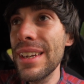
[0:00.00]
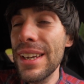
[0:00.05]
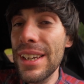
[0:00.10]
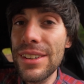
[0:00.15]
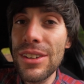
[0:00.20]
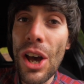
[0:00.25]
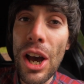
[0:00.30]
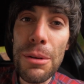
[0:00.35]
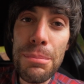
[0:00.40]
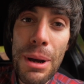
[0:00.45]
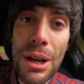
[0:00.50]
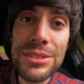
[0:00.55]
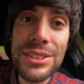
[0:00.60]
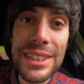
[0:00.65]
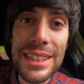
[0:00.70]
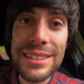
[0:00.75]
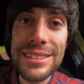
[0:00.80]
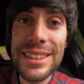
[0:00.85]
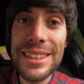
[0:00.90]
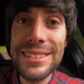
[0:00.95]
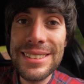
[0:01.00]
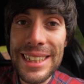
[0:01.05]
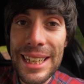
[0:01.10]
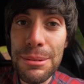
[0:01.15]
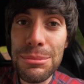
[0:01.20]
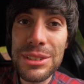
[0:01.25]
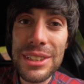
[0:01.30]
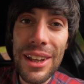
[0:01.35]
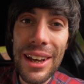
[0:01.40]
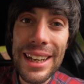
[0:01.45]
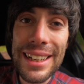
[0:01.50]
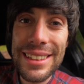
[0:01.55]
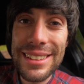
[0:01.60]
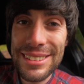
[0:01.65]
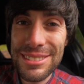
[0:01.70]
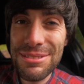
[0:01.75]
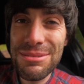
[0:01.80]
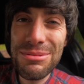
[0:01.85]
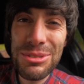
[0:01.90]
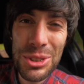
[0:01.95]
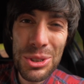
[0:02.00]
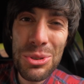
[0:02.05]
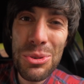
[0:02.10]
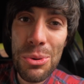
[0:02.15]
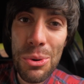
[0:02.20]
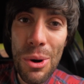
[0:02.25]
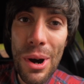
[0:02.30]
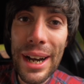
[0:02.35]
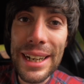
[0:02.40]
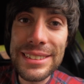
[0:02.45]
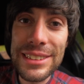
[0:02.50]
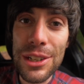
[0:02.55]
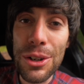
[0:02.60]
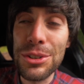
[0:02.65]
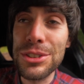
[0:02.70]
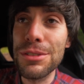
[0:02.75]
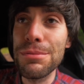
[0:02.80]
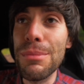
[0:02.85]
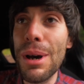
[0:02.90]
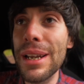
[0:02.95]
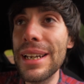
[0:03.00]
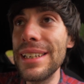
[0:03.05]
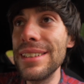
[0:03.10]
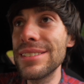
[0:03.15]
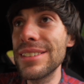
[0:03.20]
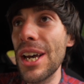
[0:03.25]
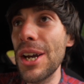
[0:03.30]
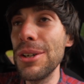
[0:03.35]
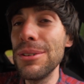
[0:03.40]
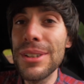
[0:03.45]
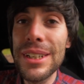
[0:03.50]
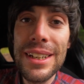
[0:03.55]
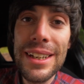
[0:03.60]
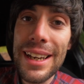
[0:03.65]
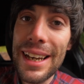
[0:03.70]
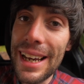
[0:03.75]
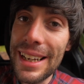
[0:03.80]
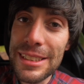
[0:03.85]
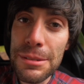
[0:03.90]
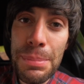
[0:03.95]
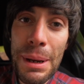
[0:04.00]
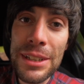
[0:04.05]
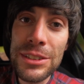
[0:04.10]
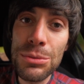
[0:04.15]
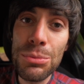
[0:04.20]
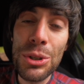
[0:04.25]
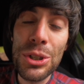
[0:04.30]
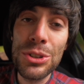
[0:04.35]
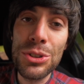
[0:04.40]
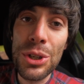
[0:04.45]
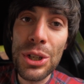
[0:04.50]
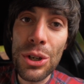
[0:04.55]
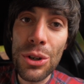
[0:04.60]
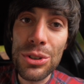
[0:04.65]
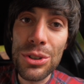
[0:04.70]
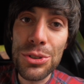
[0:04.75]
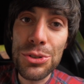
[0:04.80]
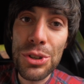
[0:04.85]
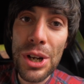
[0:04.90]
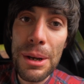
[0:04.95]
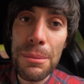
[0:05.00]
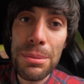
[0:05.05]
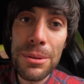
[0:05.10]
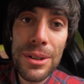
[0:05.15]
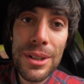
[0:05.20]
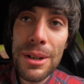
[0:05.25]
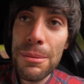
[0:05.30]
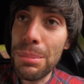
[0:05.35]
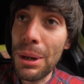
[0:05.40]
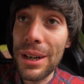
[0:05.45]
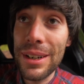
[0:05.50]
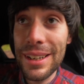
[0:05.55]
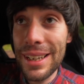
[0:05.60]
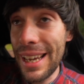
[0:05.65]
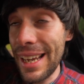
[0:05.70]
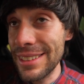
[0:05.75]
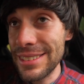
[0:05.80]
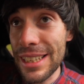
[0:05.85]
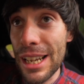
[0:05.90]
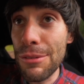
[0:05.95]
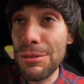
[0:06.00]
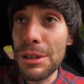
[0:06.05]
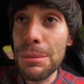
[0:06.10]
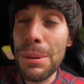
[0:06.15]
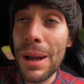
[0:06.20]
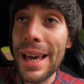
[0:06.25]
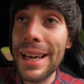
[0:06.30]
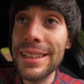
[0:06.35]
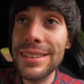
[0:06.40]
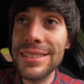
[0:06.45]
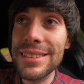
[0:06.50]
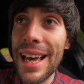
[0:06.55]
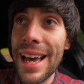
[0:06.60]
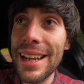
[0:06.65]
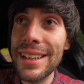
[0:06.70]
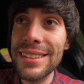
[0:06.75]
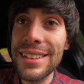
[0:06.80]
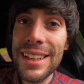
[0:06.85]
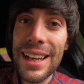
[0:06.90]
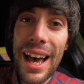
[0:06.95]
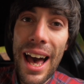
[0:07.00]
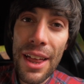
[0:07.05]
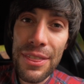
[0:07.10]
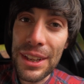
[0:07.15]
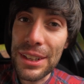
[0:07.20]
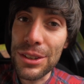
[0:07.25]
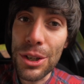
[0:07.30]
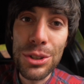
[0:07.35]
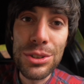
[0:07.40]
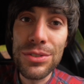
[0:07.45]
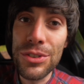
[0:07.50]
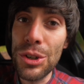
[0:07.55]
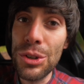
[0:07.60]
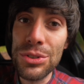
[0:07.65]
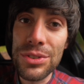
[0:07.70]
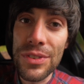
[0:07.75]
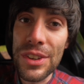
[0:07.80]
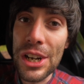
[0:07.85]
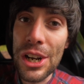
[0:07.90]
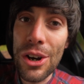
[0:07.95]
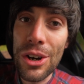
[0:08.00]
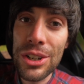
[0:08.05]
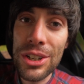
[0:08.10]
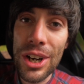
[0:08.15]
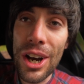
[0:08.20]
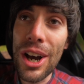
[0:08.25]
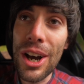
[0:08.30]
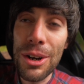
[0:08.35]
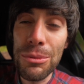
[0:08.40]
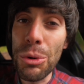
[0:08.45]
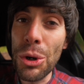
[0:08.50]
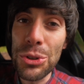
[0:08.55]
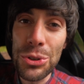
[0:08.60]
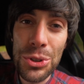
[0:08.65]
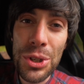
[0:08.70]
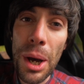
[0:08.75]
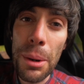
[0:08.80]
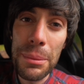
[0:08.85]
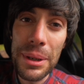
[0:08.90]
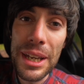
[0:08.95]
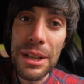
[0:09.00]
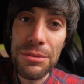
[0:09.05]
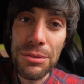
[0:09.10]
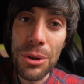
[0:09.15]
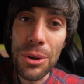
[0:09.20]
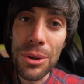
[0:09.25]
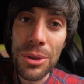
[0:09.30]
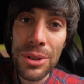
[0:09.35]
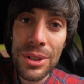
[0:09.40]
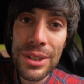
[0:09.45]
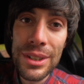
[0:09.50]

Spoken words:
£9.60 seems like quite a lot of money. So it depends on what you're doing on your trip, but it is a lovely place, and I think those views of the loch are what you come here for.